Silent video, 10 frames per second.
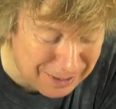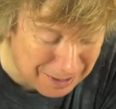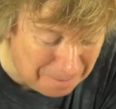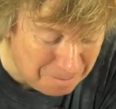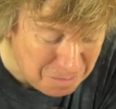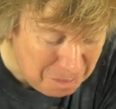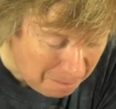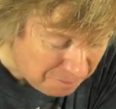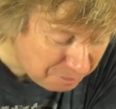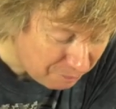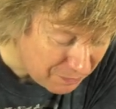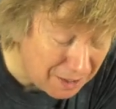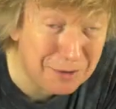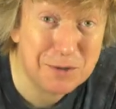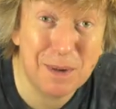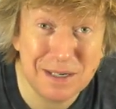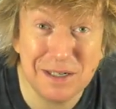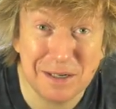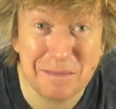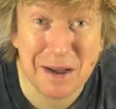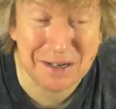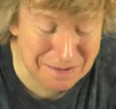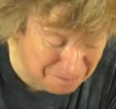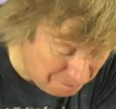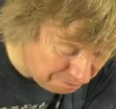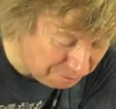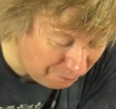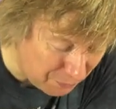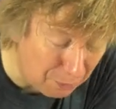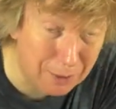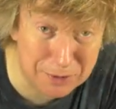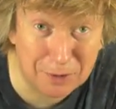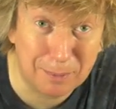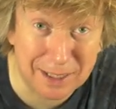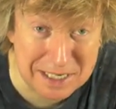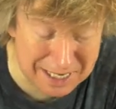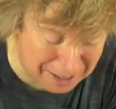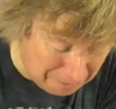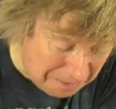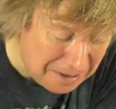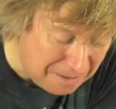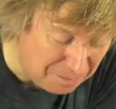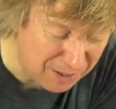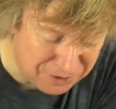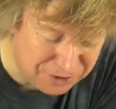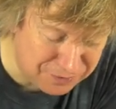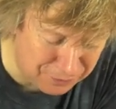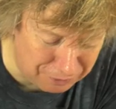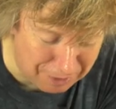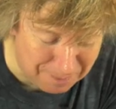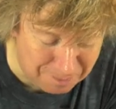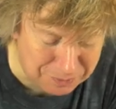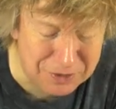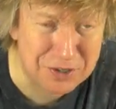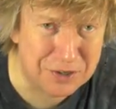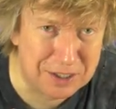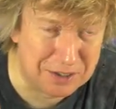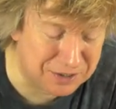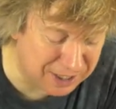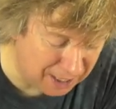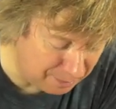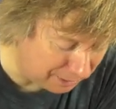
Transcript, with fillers: in it. And it was made in a mug. Although it's on a plate now. That's just for um just so you can see it,